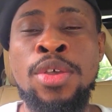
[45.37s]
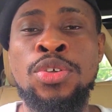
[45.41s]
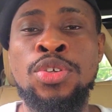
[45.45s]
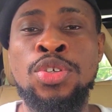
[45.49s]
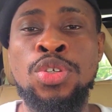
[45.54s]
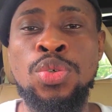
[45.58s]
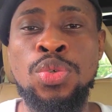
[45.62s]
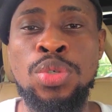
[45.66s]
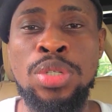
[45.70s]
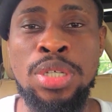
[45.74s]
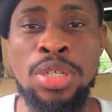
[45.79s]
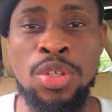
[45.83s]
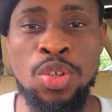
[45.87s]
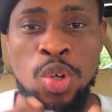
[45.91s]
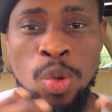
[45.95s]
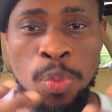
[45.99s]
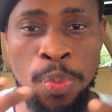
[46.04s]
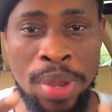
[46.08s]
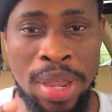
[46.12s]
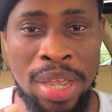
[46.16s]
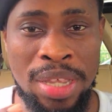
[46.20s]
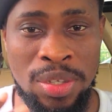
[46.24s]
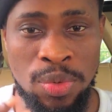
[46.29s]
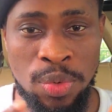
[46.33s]
So the
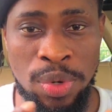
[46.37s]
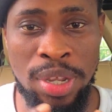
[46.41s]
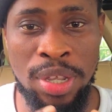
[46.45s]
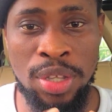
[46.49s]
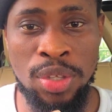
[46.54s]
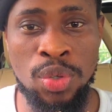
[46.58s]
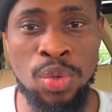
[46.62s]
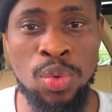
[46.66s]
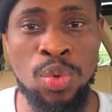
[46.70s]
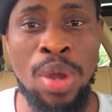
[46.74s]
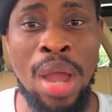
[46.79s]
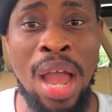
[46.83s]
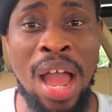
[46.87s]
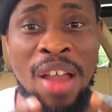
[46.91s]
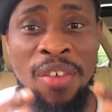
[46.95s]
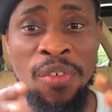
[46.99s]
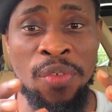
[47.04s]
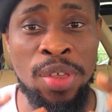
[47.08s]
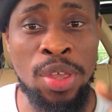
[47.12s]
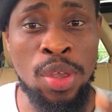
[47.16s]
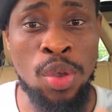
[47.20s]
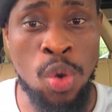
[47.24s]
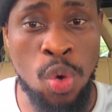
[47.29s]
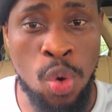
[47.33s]
Europeans wanted to
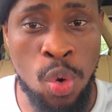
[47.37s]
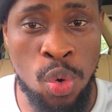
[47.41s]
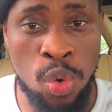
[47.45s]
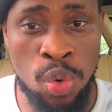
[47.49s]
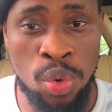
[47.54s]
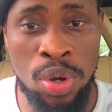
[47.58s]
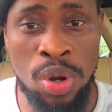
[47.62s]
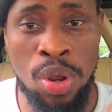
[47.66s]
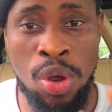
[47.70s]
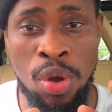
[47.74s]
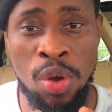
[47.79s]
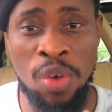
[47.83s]
have a hold